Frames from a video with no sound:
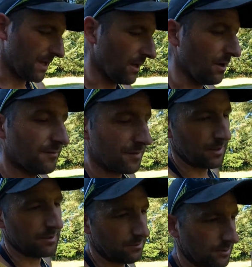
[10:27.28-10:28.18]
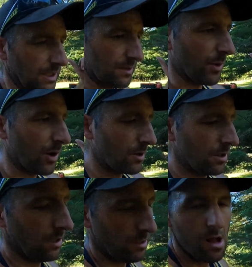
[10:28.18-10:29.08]
there hopefully on the other block
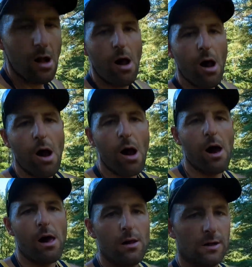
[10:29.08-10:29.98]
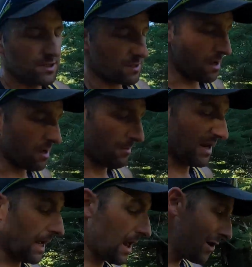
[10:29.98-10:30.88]
to
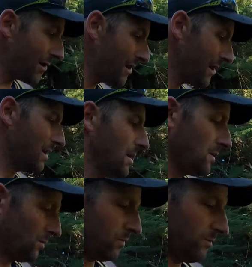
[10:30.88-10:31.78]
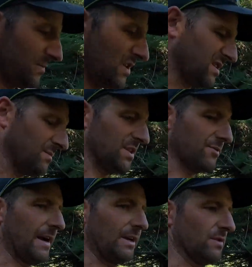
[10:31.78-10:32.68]
Monday, It's meant
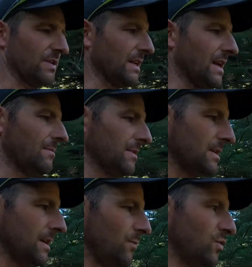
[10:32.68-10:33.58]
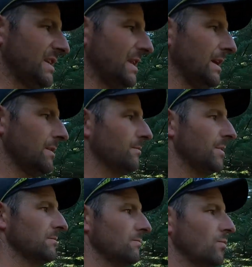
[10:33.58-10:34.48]
to rain on Sunday, but or Saturday,
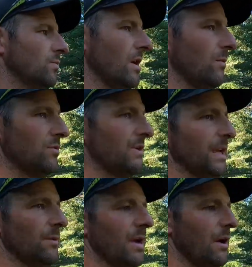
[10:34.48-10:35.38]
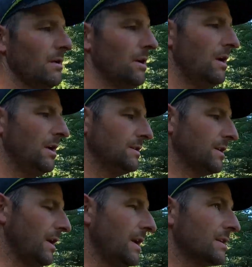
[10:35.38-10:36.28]
but yeah, we'll see how we go.
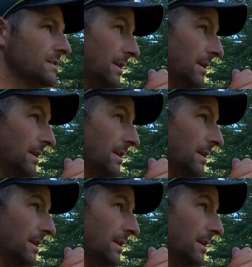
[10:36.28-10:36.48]
So here's